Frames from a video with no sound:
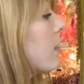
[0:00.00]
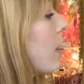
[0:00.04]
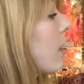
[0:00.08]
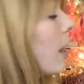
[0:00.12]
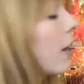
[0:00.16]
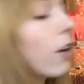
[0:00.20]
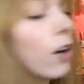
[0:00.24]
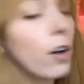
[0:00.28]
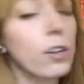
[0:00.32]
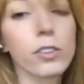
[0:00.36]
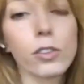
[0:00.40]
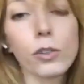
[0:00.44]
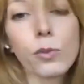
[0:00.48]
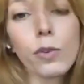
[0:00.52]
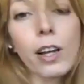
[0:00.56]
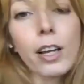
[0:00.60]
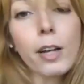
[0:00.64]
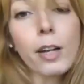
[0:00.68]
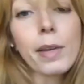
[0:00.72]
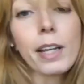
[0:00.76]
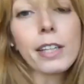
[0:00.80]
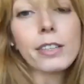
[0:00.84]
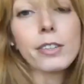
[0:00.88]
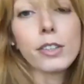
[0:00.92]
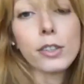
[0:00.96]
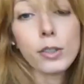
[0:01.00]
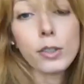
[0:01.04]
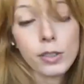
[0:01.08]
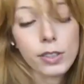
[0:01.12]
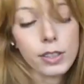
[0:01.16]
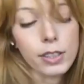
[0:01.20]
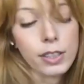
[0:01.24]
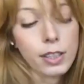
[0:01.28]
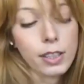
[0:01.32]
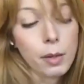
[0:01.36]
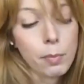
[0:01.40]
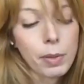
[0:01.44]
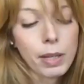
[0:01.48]
I'd also recommend
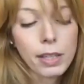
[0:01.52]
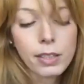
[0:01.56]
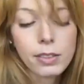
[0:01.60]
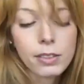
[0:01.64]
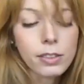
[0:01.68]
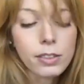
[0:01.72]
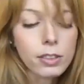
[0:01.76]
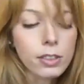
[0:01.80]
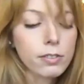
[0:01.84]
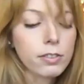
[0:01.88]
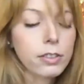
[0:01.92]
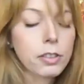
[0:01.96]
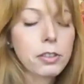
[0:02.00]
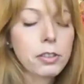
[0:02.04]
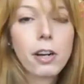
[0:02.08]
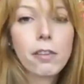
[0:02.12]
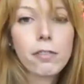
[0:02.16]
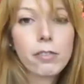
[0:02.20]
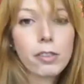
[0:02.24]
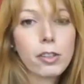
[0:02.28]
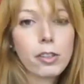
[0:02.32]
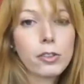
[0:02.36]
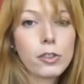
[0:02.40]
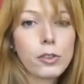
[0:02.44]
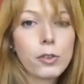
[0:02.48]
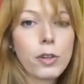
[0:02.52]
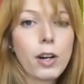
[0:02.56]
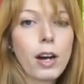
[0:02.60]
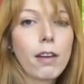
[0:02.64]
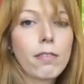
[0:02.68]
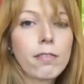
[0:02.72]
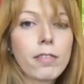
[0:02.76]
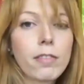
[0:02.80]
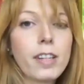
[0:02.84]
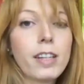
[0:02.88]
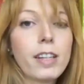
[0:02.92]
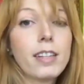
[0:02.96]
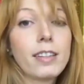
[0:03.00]
using a pencil if you're not feeling too
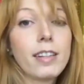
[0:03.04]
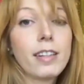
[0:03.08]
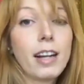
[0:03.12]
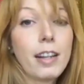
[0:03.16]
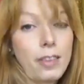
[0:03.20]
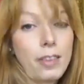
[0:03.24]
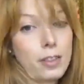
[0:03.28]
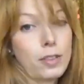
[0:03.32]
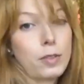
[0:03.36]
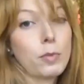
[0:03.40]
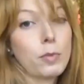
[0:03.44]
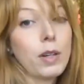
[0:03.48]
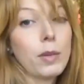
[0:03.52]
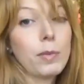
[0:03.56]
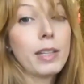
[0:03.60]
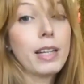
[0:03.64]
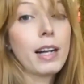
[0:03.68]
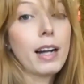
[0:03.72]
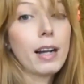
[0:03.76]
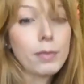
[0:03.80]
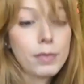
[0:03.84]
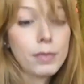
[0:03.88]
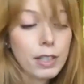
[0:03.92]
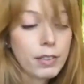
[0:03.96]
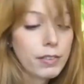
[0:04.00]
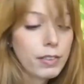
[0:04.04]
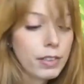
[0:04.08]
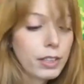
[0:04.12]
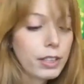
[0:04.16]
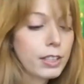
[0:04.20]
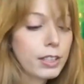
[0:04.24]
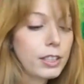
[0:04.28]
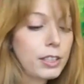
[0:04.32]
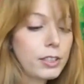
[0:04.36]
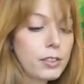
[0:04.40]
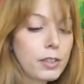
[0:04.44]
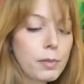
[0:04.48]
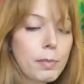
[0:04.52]
confident. At this moment, I'm definitely
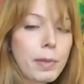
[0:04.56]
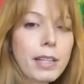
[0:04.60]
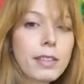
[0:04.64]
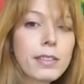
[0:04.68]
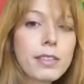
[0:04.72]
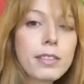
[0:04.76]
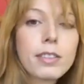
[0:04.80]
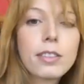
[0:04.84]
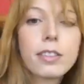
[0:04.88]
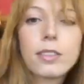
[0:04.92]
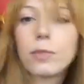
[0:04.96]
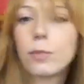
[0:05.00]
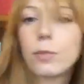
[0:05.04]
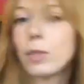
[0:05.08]
going to use a pencil.